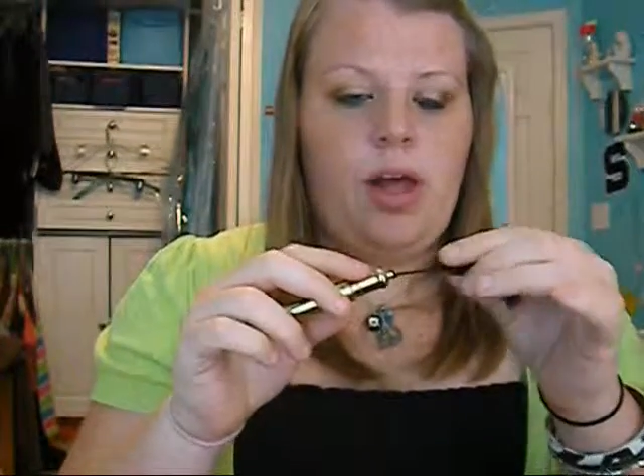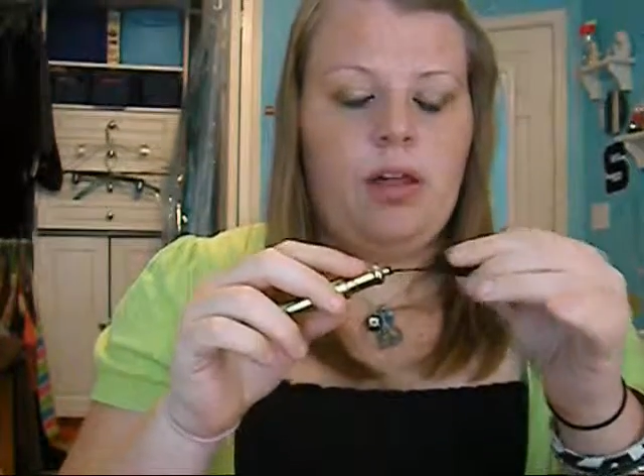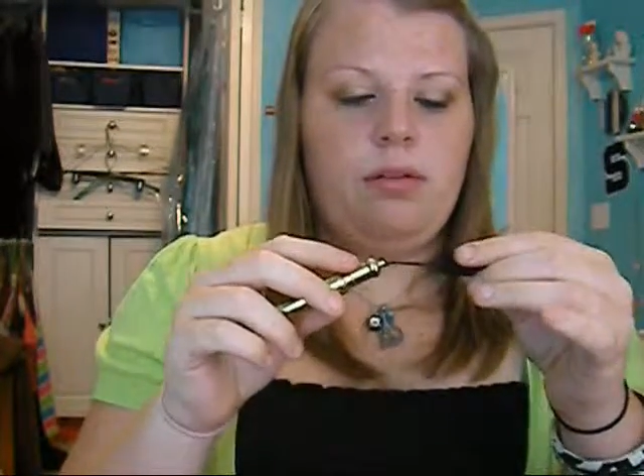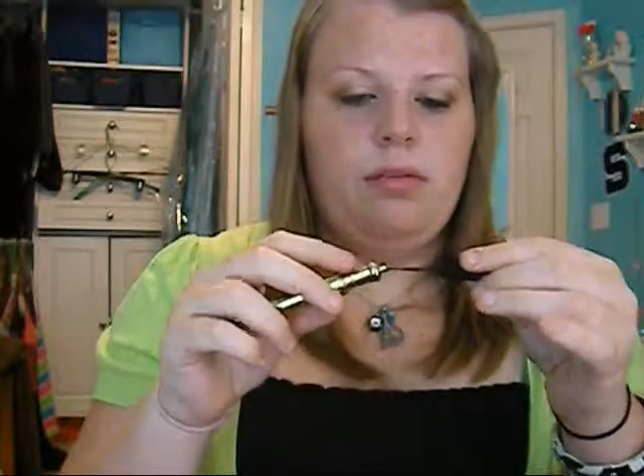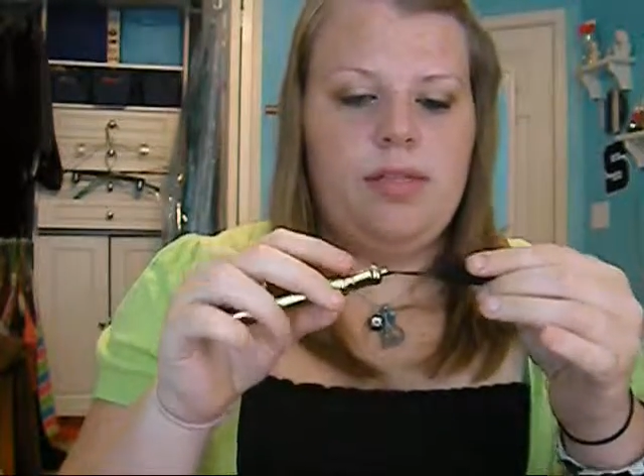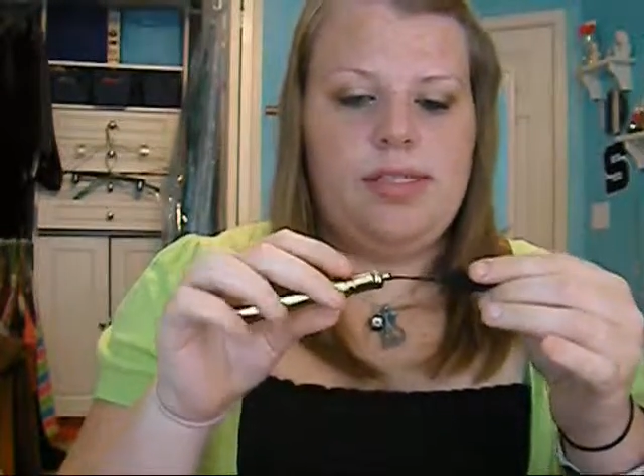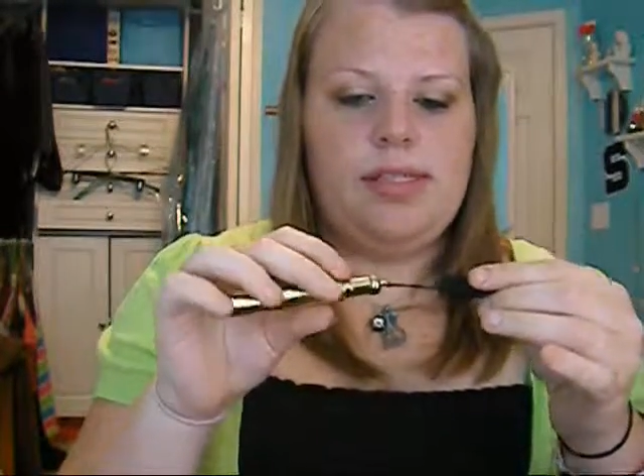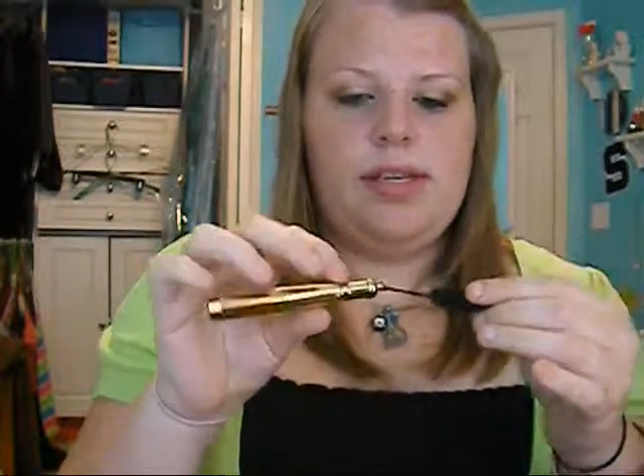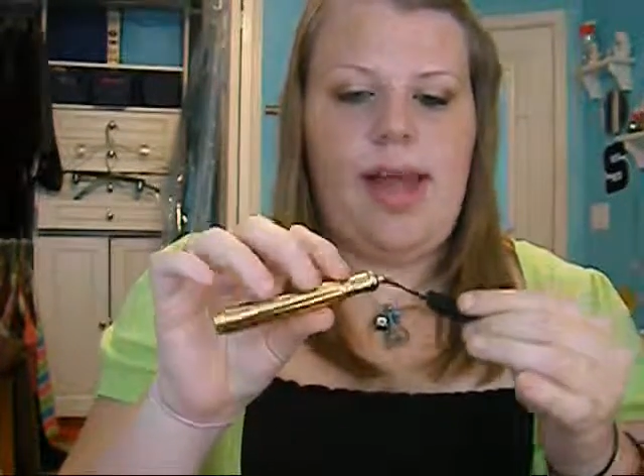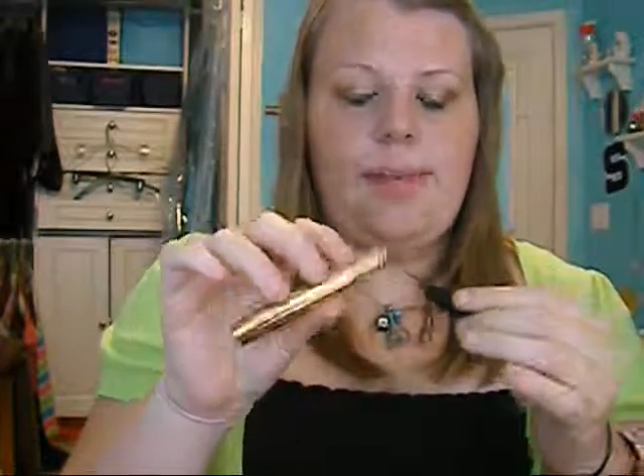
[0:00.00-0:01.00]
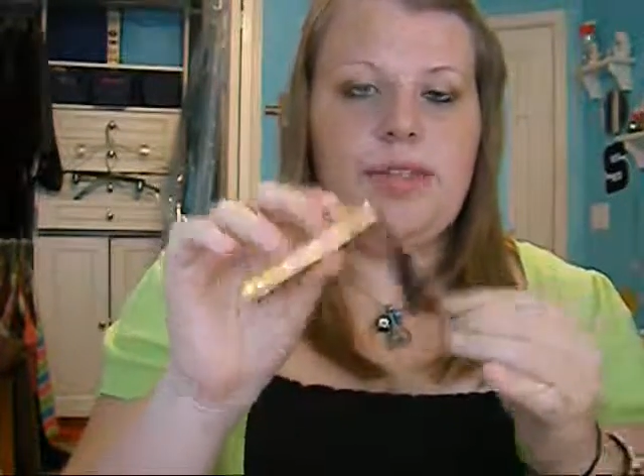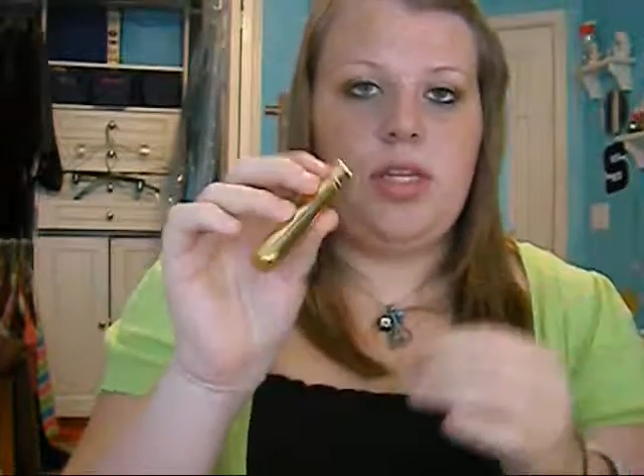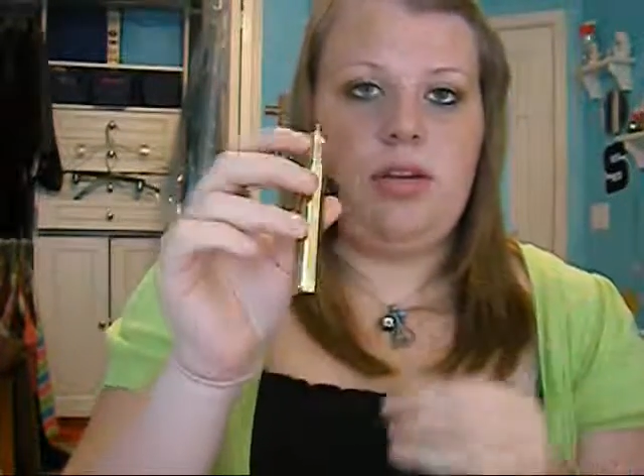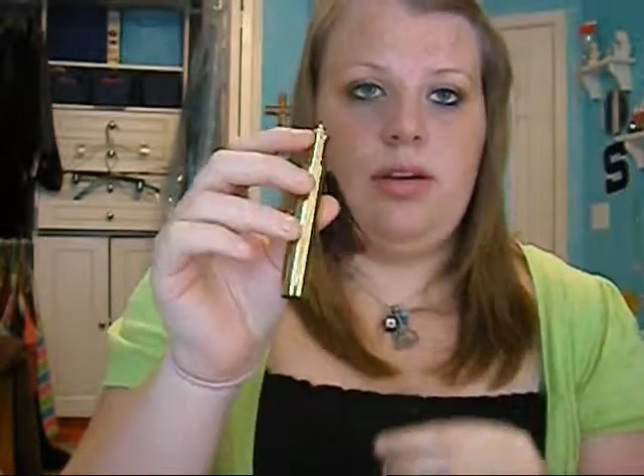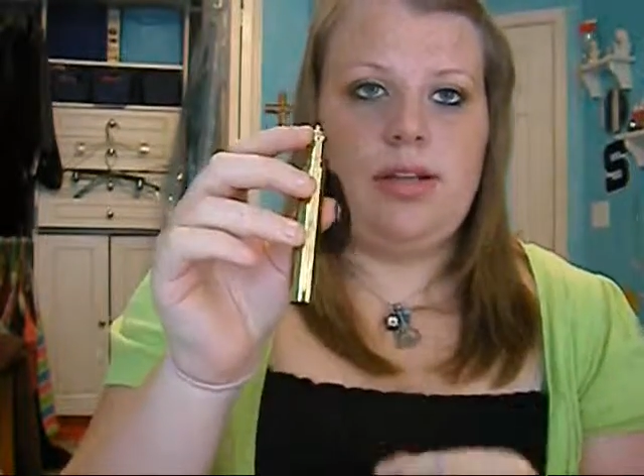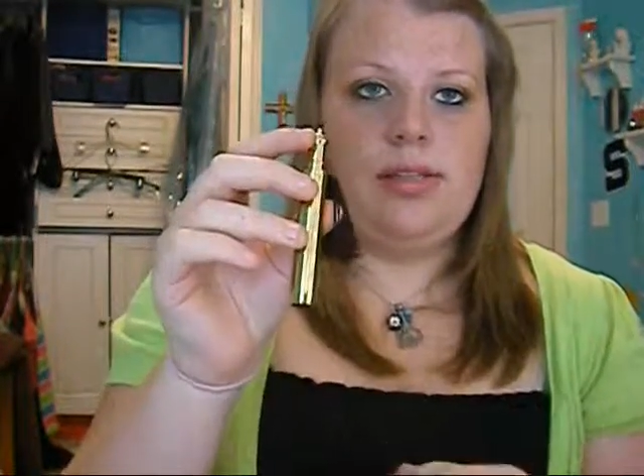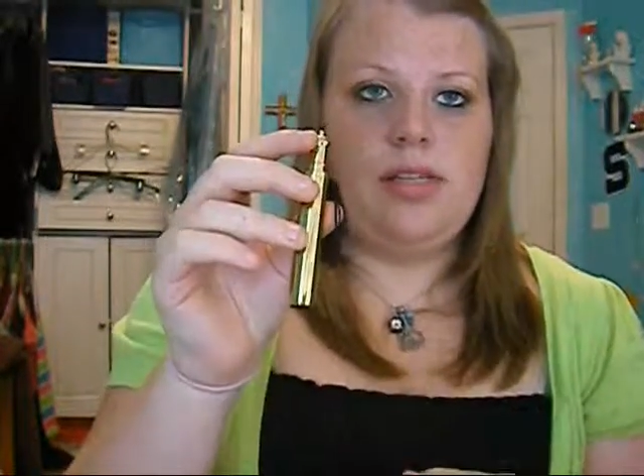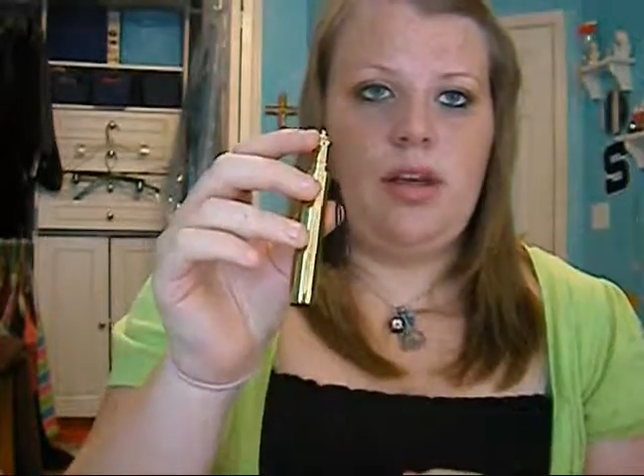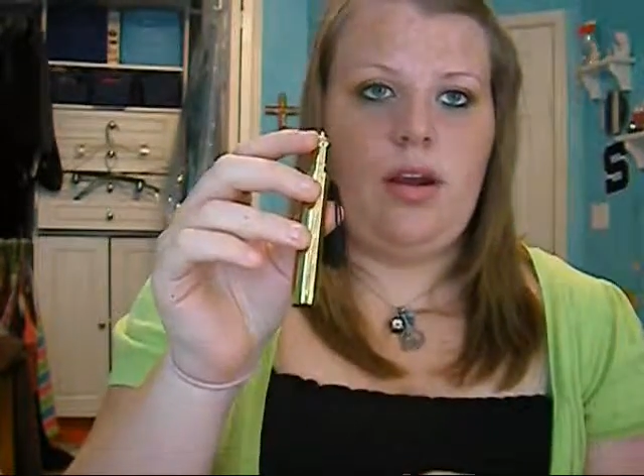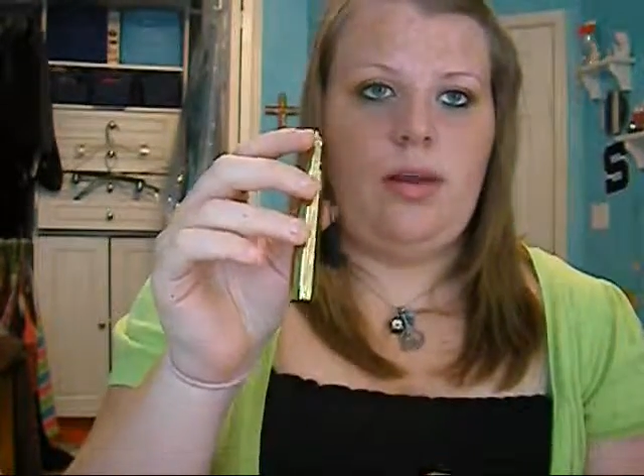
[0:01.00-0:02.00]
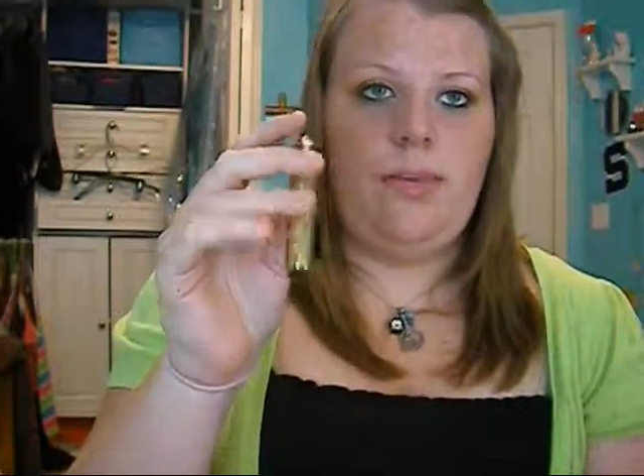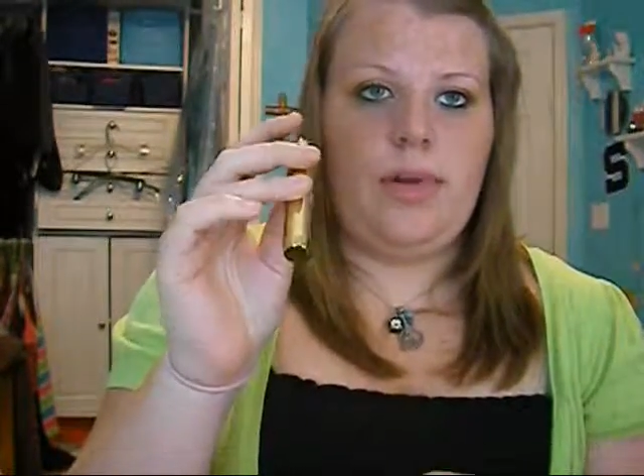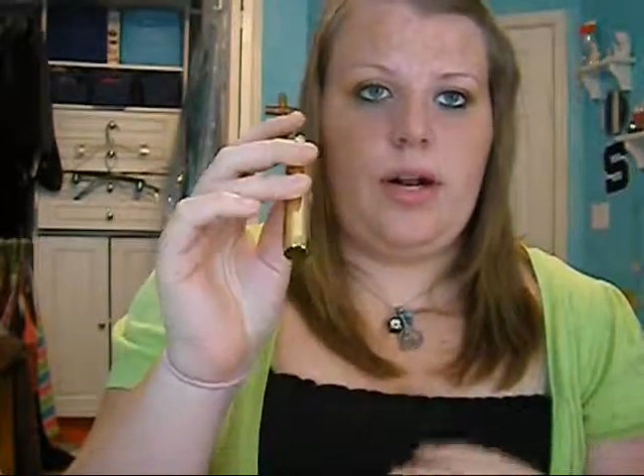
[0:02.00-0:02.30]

Well, this isn't absolutely necessary,